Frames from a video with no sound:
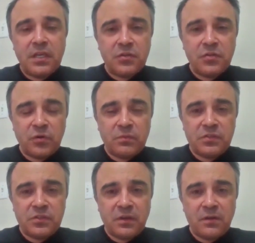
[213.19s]
in
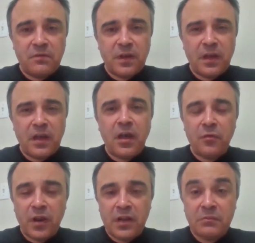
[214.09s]
terms of uh,
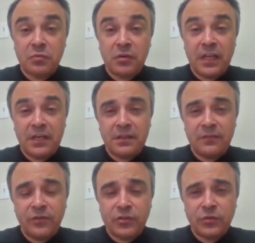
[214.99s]
other items related to the
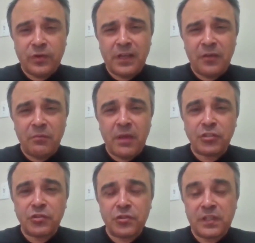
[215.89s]
fishery, other
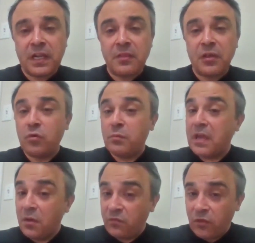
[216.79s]
measures that I think would be
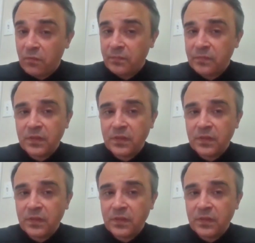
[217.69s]
helpful